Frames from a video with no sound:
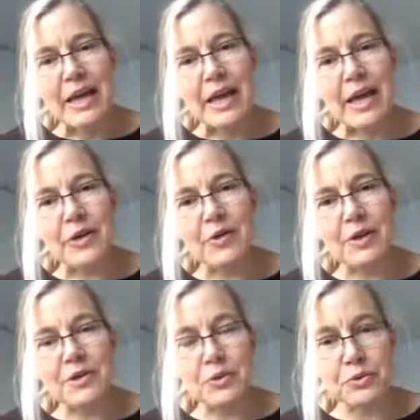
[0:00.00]
And they're
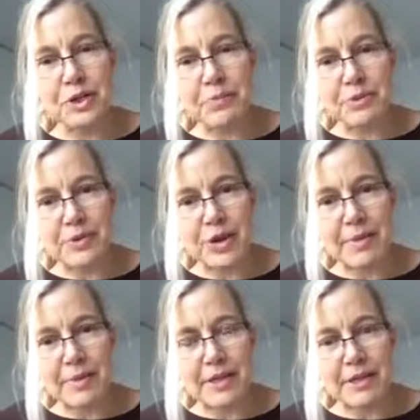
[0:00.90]
also going to
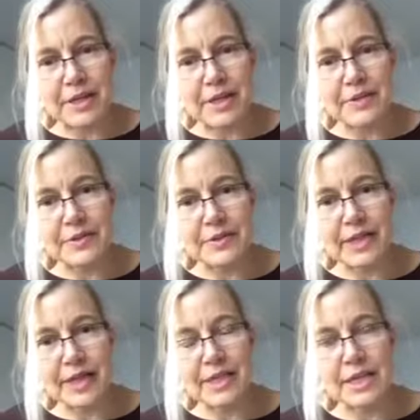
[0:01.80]
prescribe me things
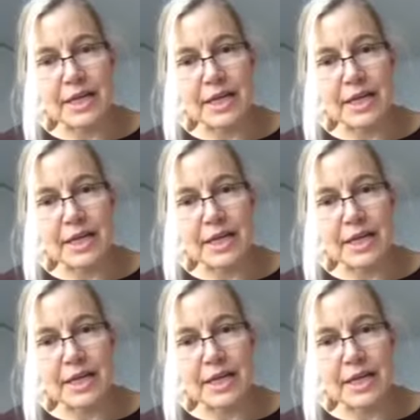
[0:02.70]
that